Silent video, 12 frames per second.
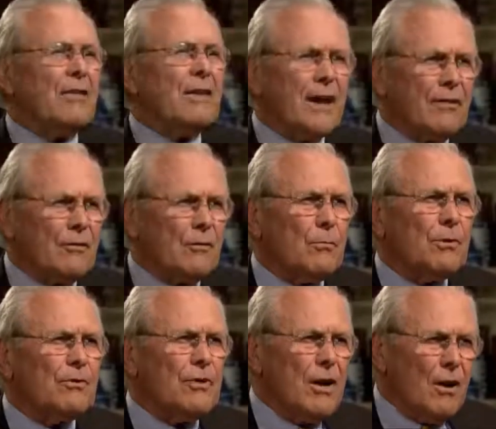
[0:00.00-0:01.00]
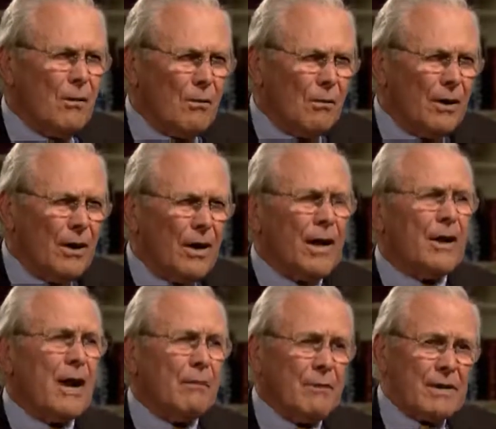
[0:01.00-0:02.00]
the answer was no. And
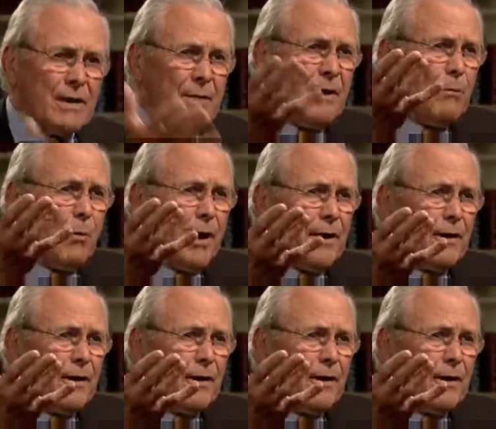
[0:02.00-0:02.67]
every time they wanted